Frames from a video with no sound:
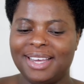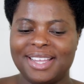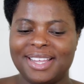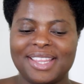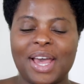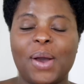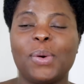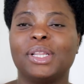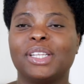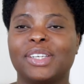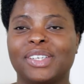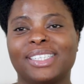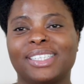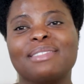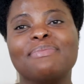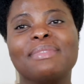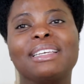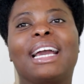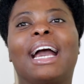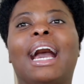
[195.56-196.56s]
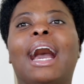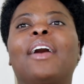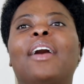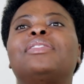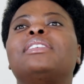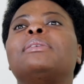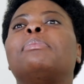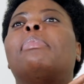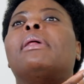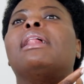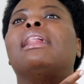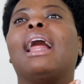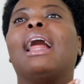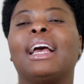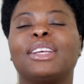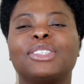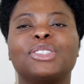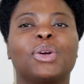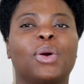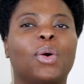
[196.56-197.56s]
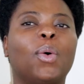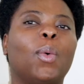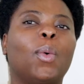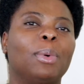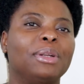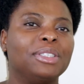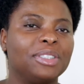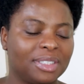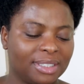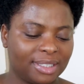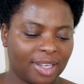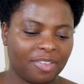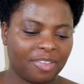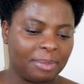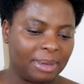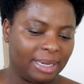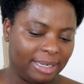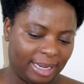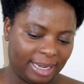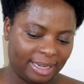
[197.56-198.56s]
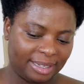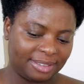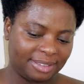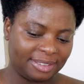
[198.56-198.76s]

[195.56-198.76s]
that would literally mean I have to plaster a whole bunch of stuff on my neck,